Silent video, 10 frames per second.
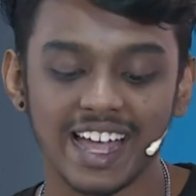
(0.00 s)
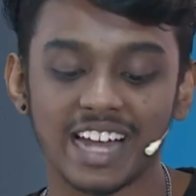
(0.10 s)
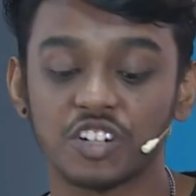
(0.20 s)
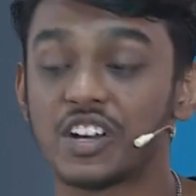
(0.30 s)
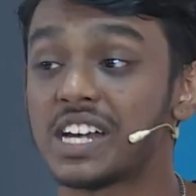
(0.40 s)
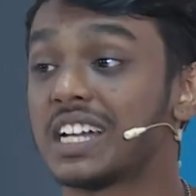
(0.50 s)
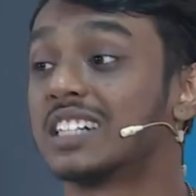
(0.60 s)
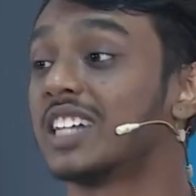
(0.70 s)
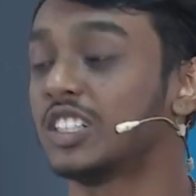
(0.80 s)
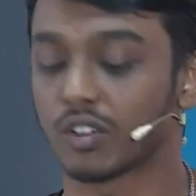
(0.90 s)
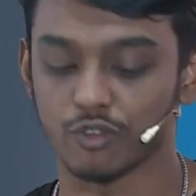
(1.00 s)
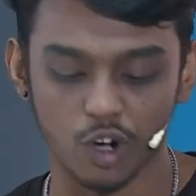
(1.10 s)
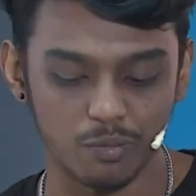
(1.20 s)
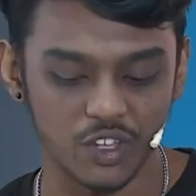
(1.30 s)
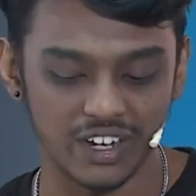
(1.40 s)
and creating a sense of
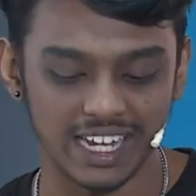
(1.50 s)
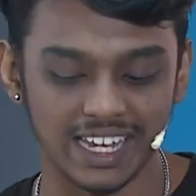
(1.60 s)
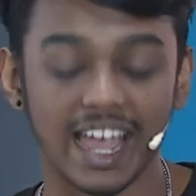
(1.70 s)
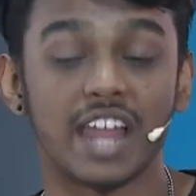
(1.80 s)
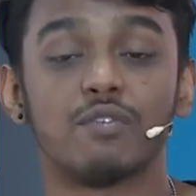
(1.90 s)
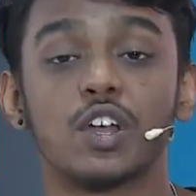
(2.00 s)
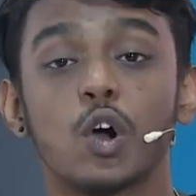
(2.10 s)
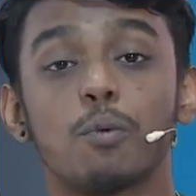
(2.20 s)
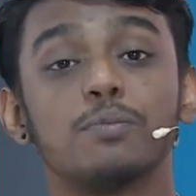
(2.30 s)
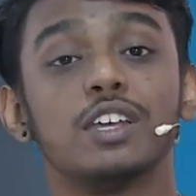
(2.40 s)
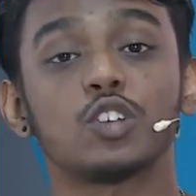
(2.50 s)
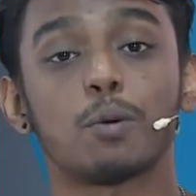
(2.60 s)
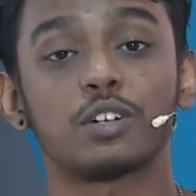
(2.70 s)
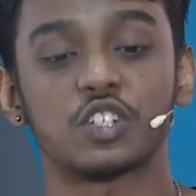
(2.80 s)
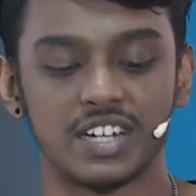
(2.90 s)
community, and we hope this
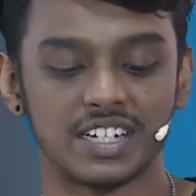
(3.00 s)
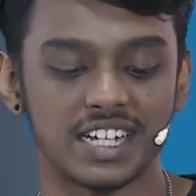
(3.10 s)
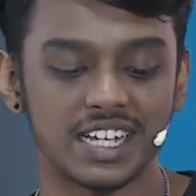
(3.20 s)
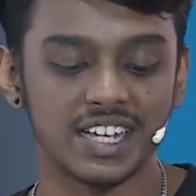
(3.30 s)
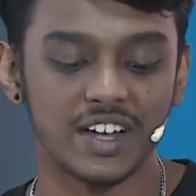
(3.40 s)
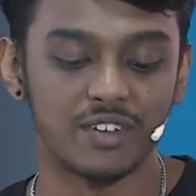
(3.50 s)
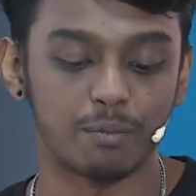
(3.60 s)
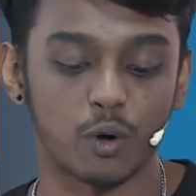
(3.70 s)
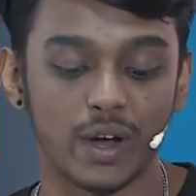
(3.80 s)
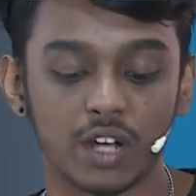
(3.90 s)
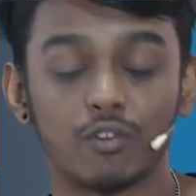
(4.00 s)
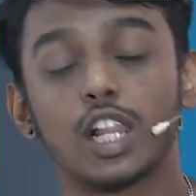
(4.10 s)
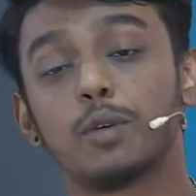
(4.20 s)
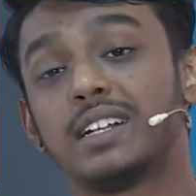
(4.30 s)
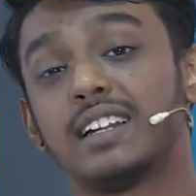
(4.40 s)
opportunity will provide a
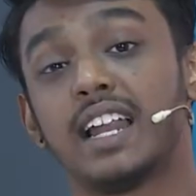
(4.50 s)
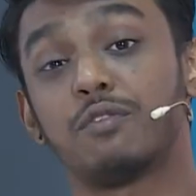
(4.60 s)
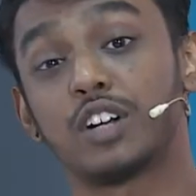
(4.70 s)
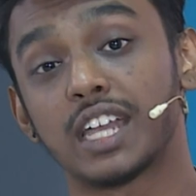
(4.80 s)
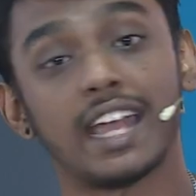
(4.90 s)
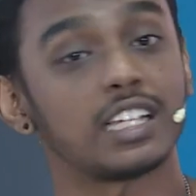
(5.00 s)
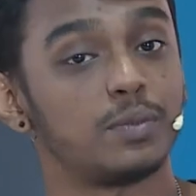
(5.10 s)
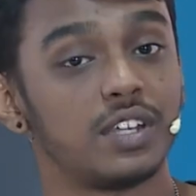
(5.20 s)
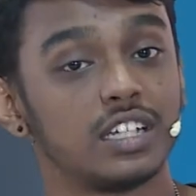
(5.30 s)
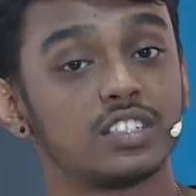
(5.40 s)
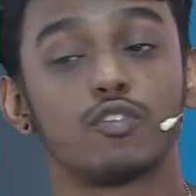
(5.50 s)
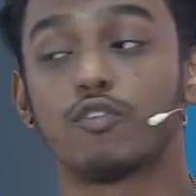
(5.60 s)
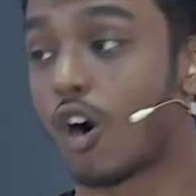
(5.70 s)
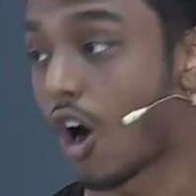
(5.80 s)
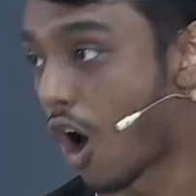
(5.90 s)
valuable networking experience
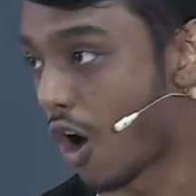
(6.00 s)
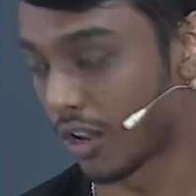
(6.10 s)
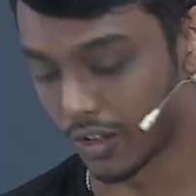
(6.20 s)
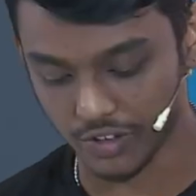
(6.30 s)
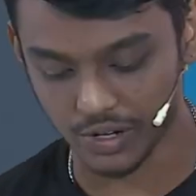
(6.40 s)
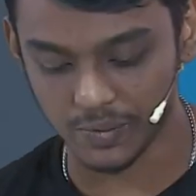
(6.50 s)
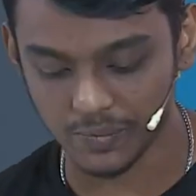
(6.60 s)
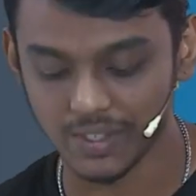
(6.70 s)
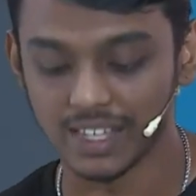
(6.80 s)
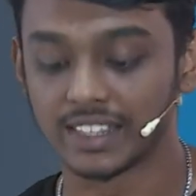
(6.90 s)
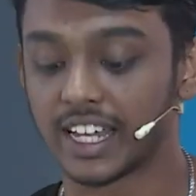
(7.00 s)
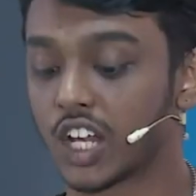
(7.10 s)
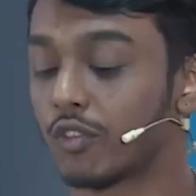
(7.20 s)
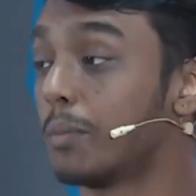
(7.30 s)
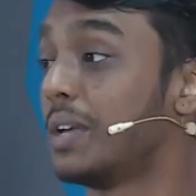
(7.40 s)
for all of you. Thank
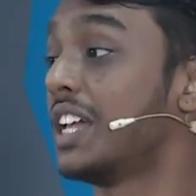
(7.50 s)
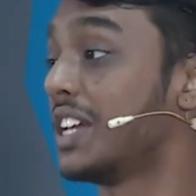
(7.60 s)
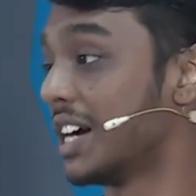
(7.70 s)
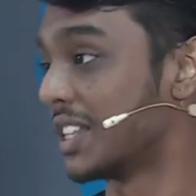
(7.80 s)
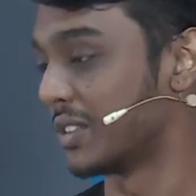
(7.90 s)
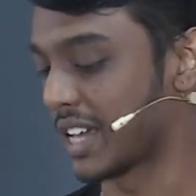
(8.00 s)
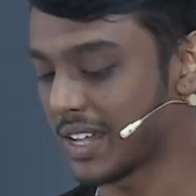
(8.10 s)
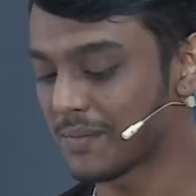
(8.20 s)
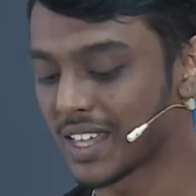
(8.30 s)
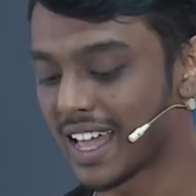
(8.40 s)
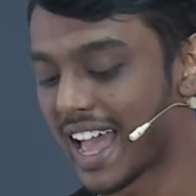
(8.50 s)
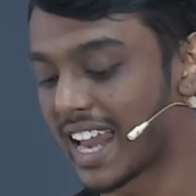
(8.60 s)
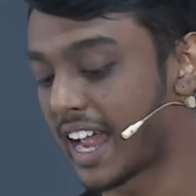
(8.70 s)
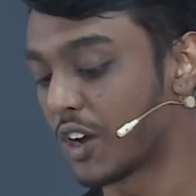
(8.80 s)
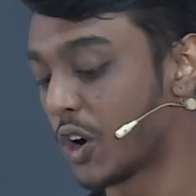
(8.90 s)
you for being here today,
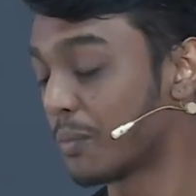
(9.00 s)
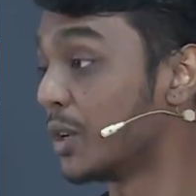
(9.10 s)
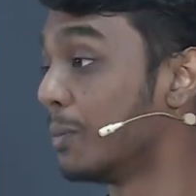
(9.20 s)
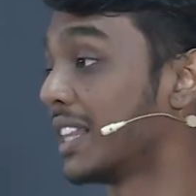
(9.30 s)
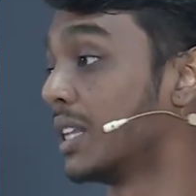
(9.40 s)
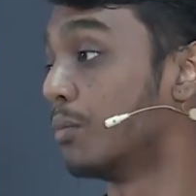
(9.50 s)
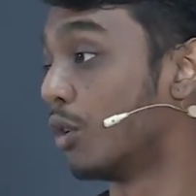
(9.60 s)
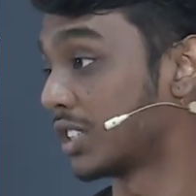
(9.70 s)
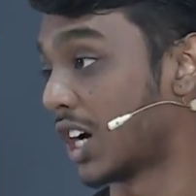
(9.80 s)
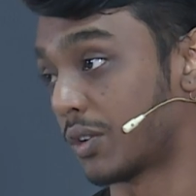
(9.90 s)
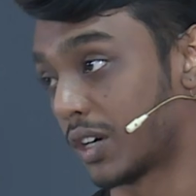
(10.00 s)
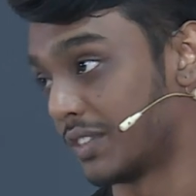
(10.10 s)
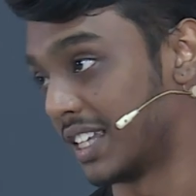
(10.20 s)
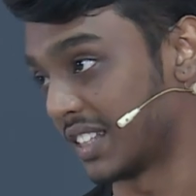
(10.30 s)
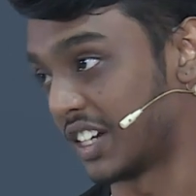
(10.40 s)
and I hope you make the most out of
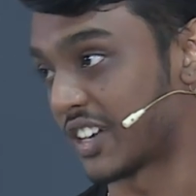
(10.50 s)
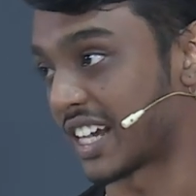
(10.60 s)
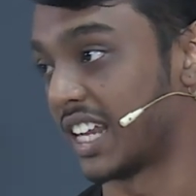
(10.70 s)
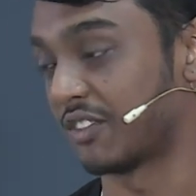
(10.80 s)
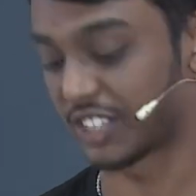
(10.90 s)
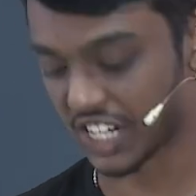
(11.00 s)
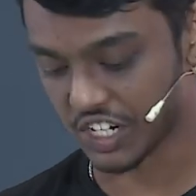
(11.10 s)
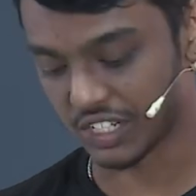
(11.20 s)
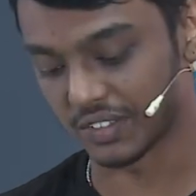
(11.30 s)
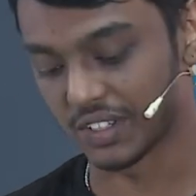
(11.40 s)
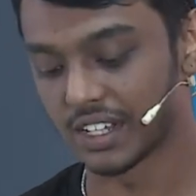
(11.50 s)
this interactive session.